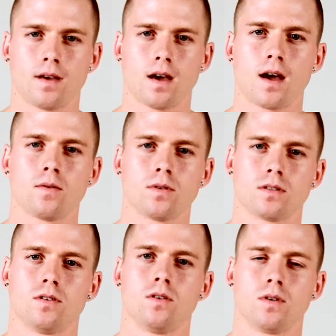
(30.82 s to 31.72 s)
I want to
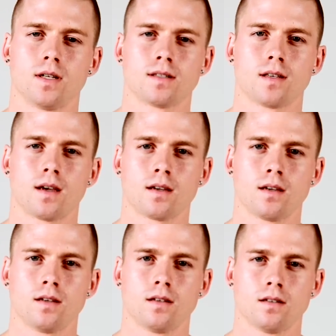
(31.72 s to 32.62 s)
know what it's like
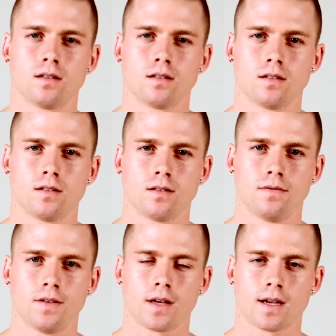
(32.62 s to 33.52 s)
to
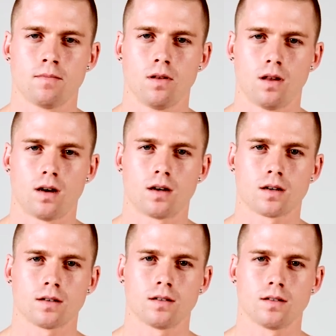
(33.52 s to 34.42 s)
feel like I belong,